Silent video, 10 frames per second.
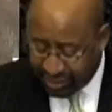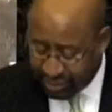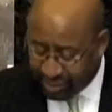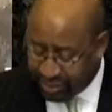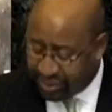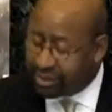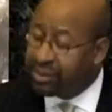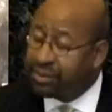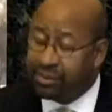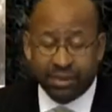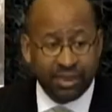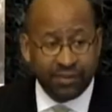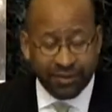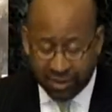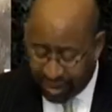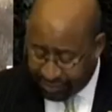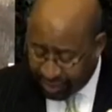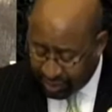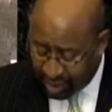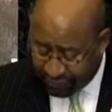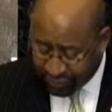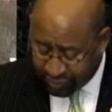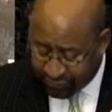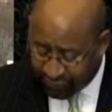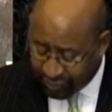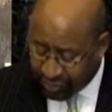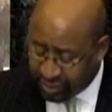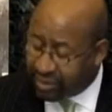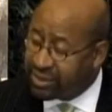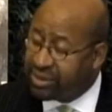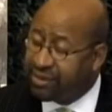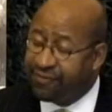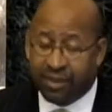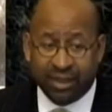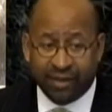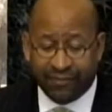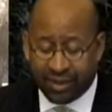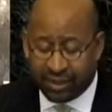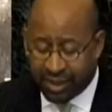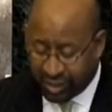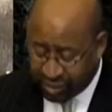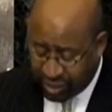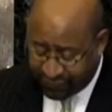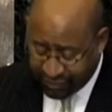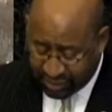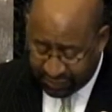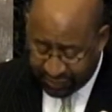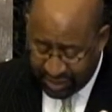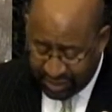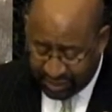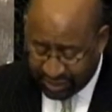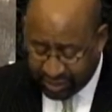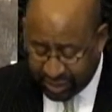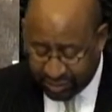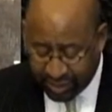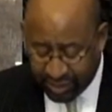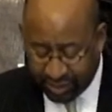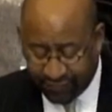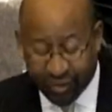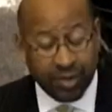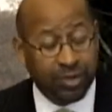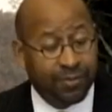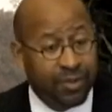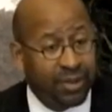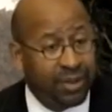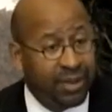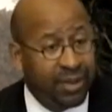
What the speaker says: who is the Chief Sustainability Officer for the City of Philadelphia and the Mayor's Office of Sustainability, for her support